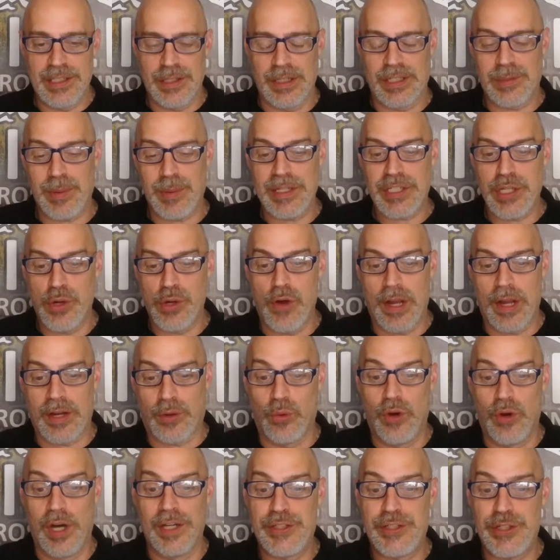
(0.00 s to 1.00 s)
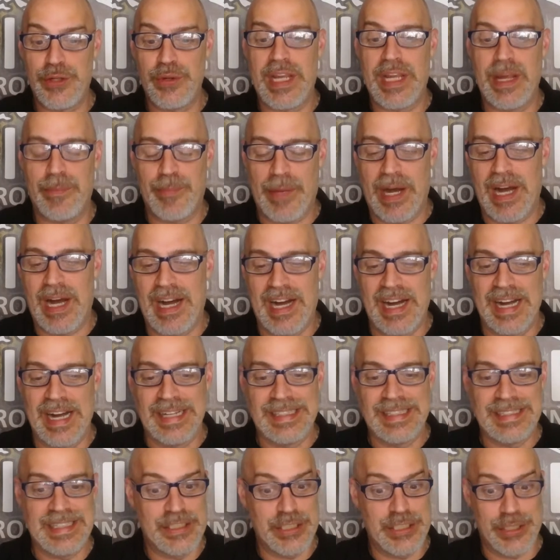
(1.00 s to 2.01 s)
especially like once you get
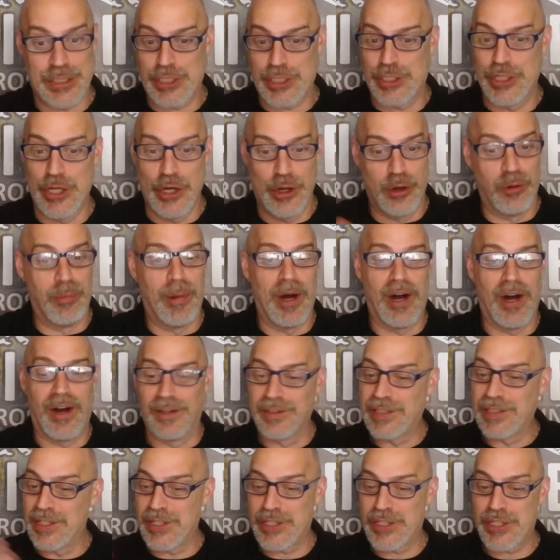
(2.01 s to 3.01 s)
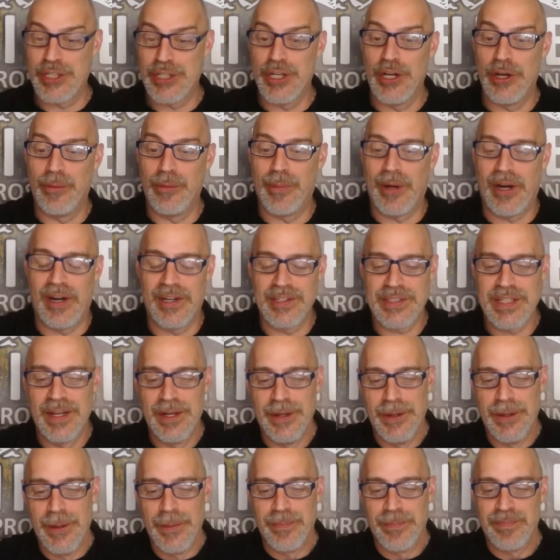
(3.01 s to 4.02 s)
behind, it just snowballs. It snowballs.
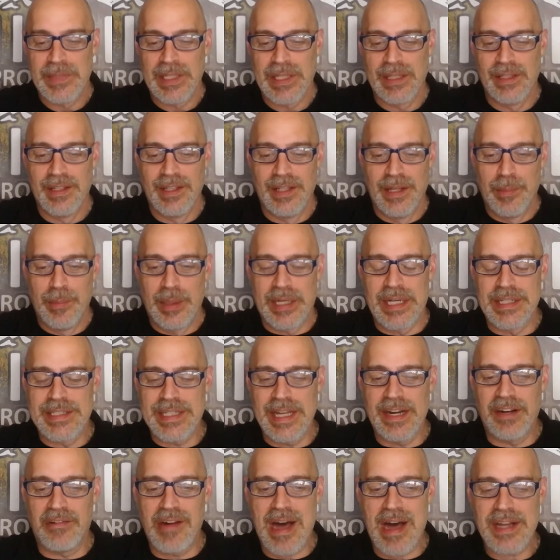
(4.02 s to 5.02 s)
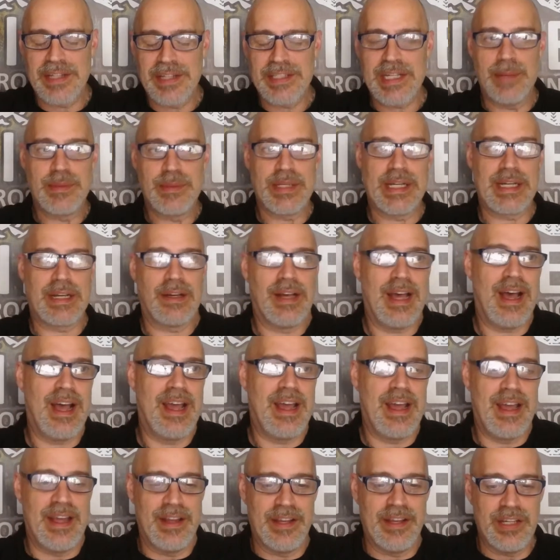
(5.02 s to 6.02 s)
Because then a lot of times, like,
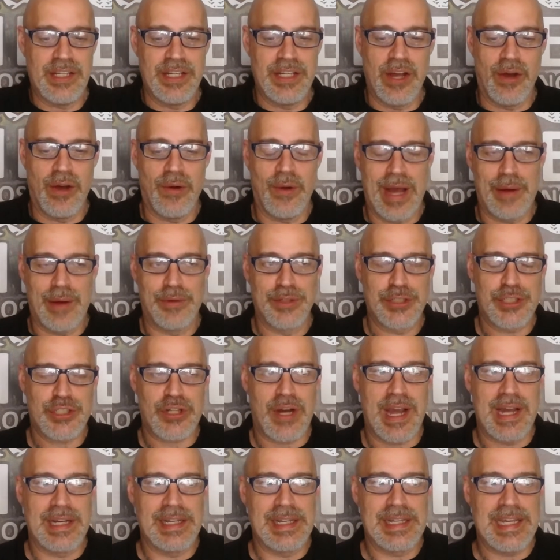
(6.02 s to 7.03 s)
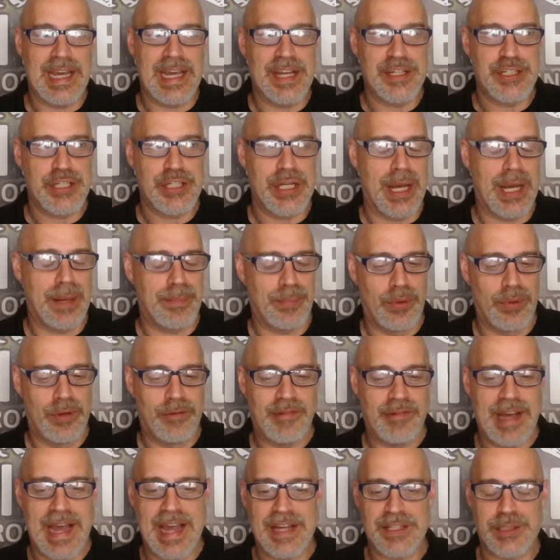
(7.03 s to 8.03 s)
I was trying to catch up
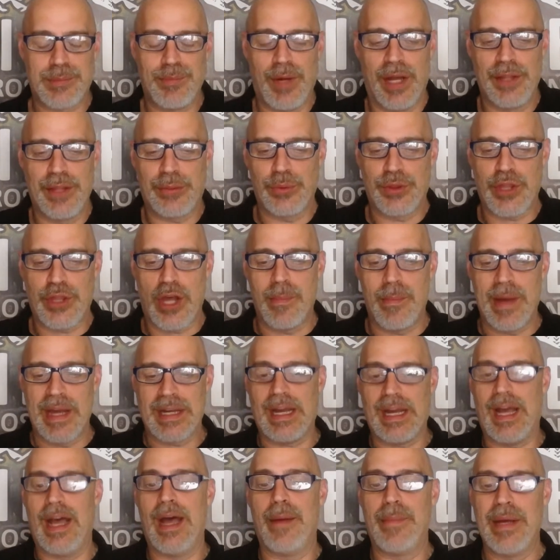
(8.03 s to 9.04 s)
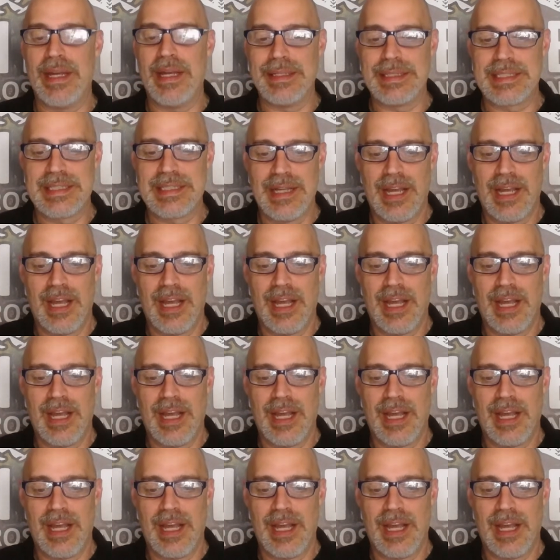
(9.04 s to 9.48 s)
last month with all my comments,